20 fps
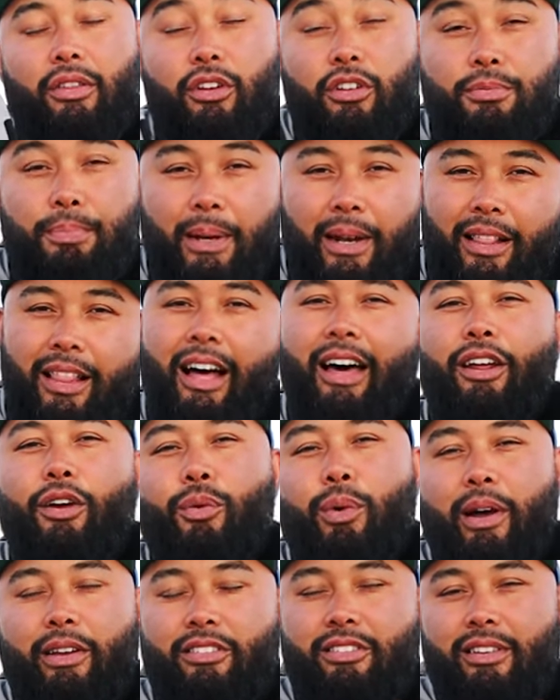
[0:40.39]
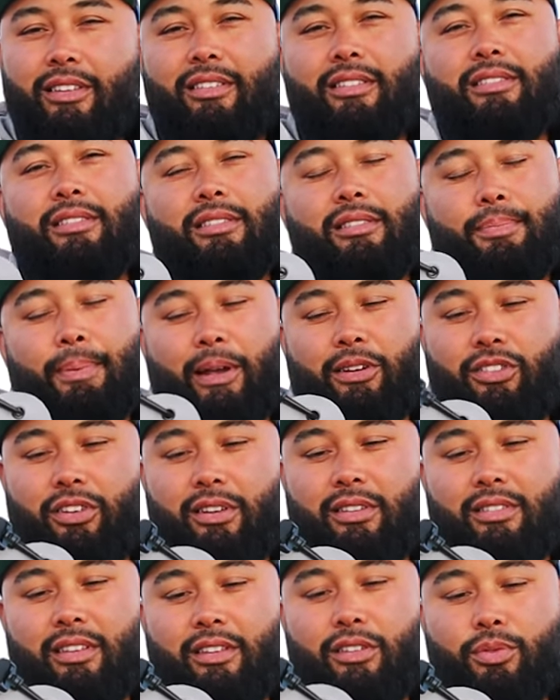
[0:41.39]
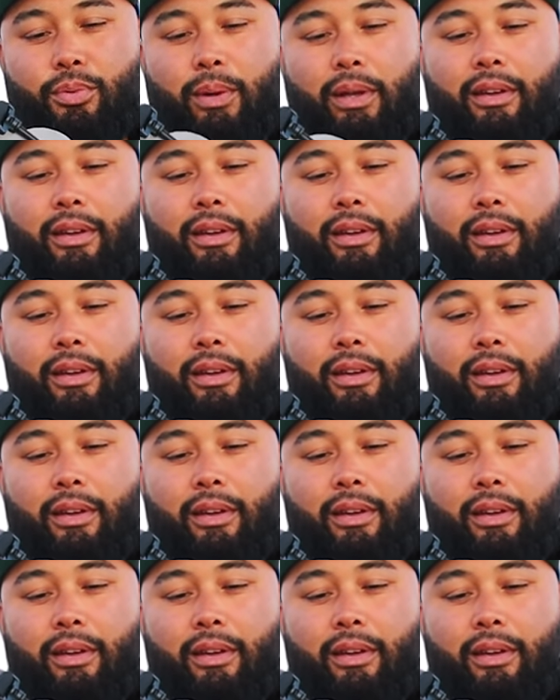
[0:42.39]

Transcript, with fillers: There's been a lot of questions, especially since